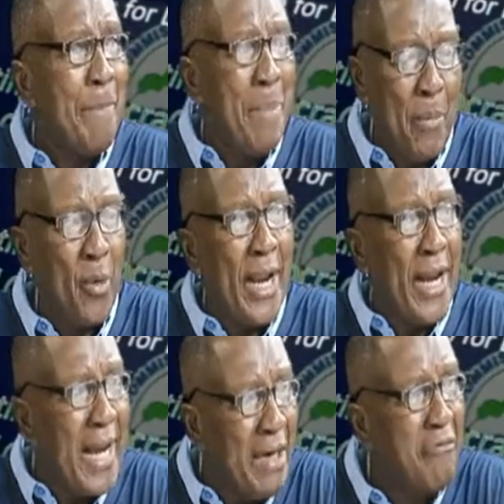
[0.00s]
people then
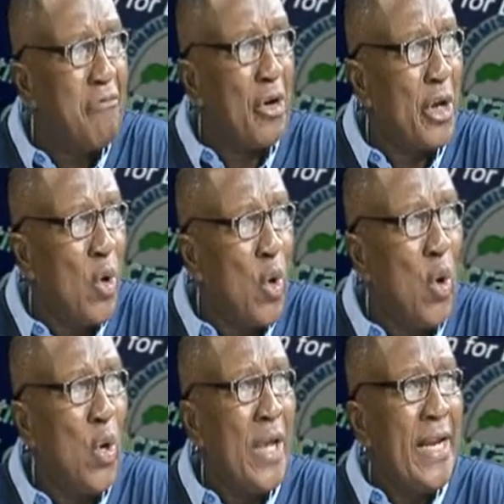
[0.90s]
left for the
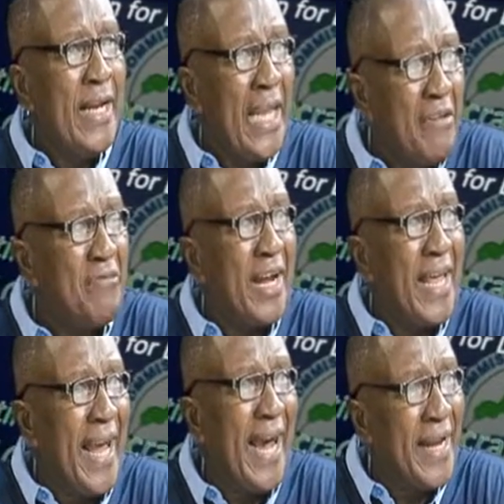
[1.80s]
go, live and
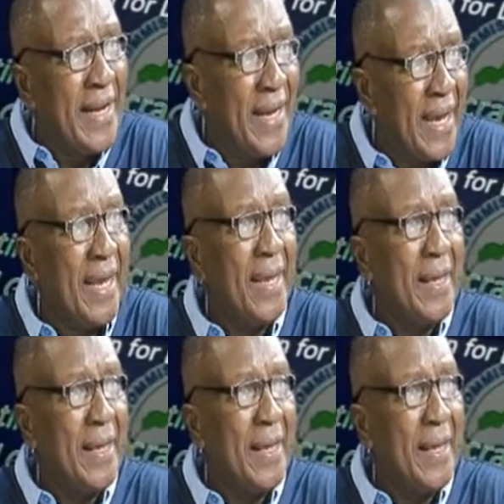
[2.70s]
the day,